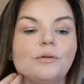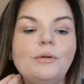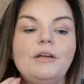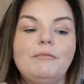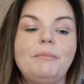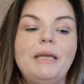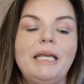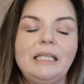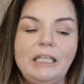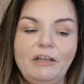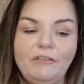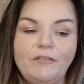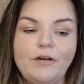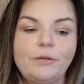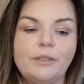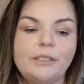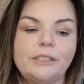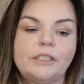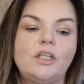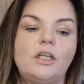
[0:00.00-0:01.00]
We have mainly
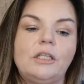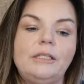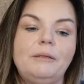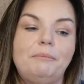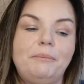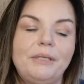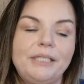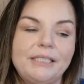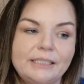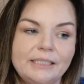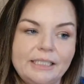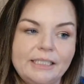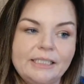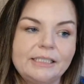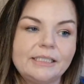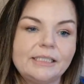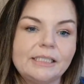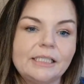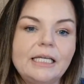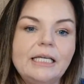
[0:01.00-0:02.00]
focused on the
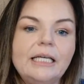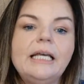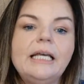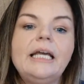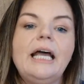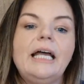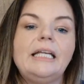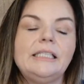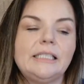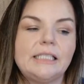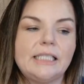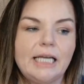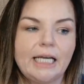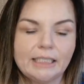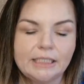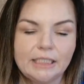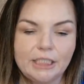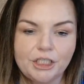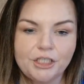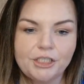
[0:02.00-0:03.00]
business and the
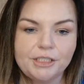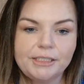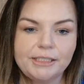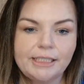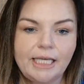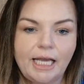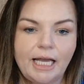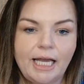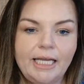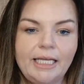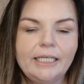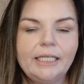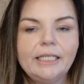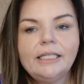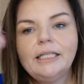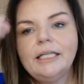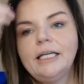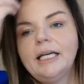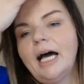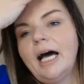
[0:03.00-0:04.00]
technician side,
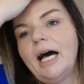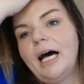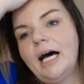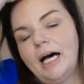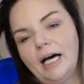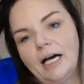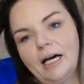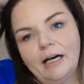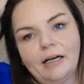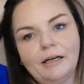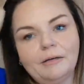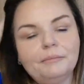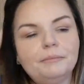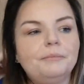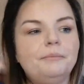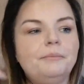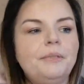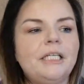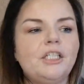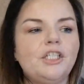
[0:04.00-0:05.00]

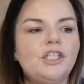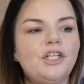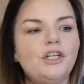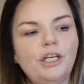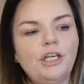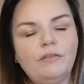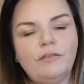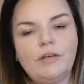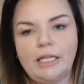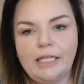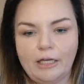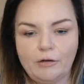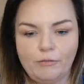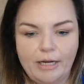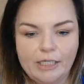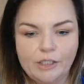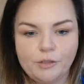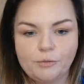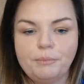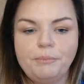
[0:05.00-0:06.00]
because, you've got
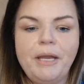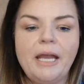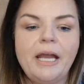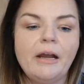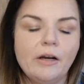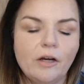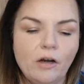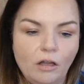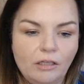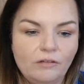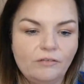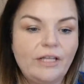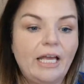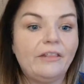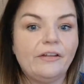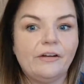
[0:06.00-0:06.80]
right to repair and all of that.